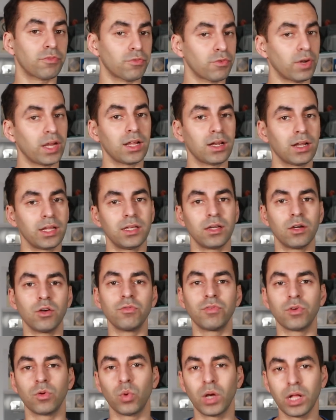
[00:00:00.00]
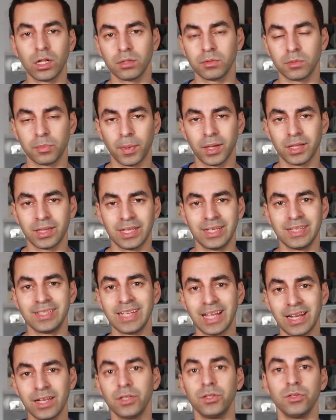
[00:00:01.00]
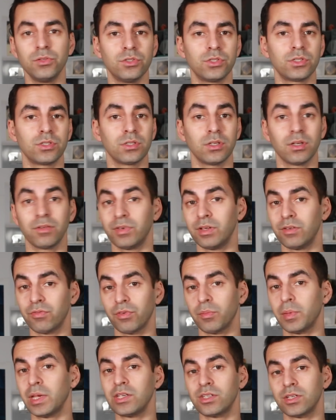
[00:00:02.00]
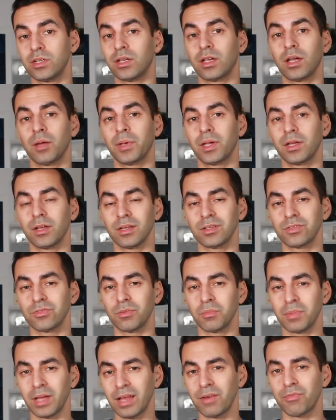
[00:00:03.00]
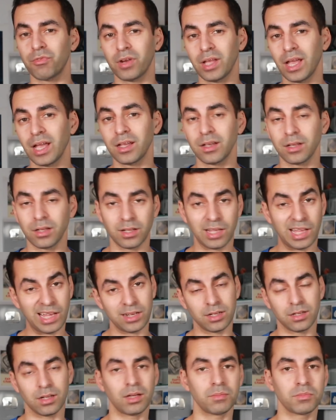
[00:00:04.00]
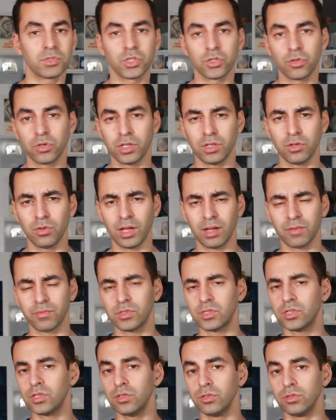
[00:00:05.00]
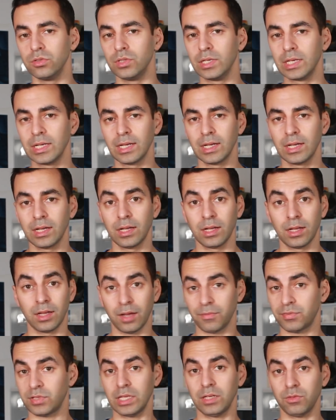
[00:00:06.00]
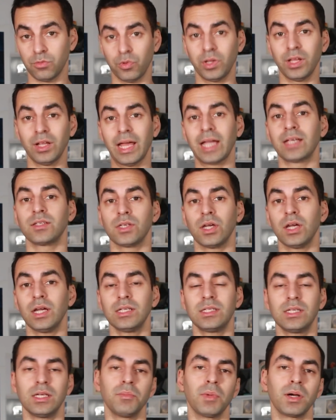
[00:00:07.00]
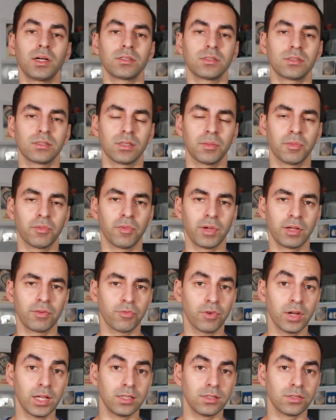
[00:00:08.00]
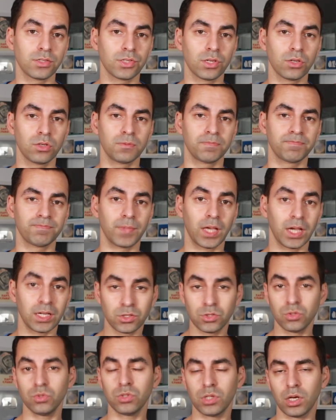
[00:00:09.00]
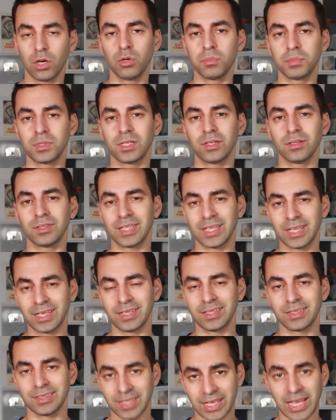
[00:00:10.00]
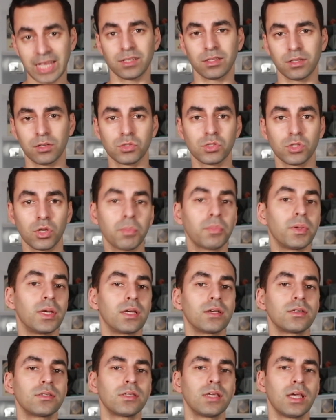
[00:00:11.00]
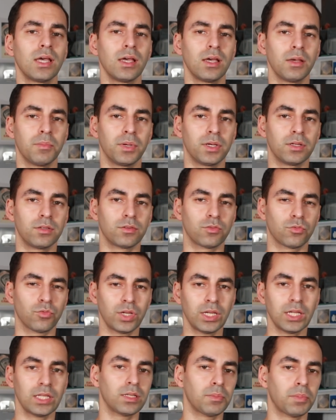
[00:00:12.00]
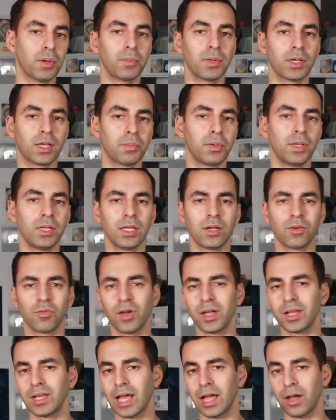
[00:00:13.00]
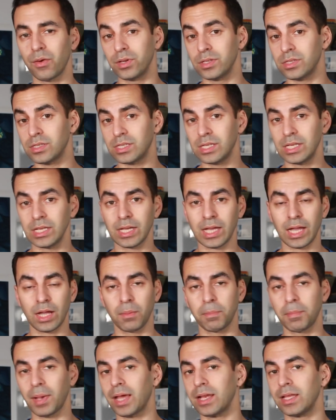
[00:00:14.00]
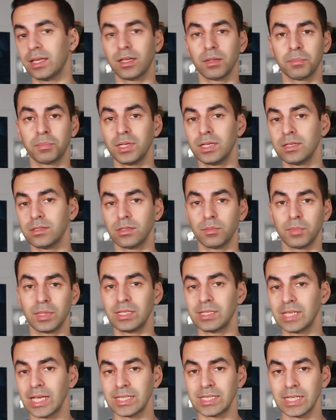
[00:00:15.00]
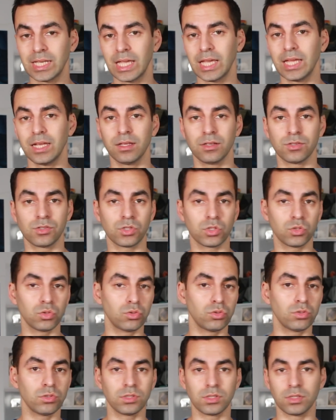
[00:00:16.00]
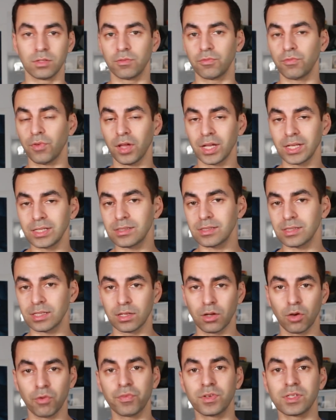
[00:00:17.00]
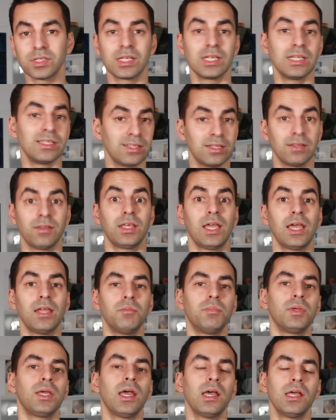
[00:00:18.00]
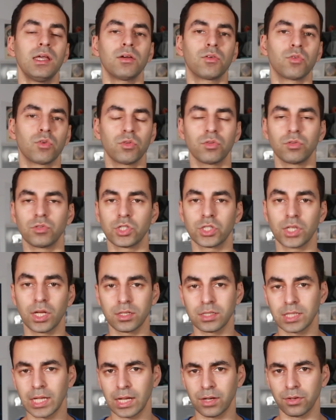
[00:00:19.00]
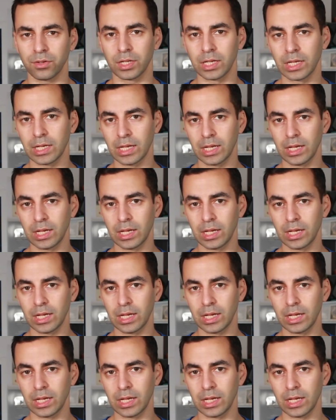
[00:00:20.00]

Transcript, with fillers: frankly overwhelmed by the deluge of information coming at us from every angle, and I'm sure you have too. I've seen real anxiety amongst some of my friends, so I do hope still to, to get to those topics. But reading the public opinion right now and seeing how panic appears to be setting in as schools and flights and offices and the NBA are all shut down,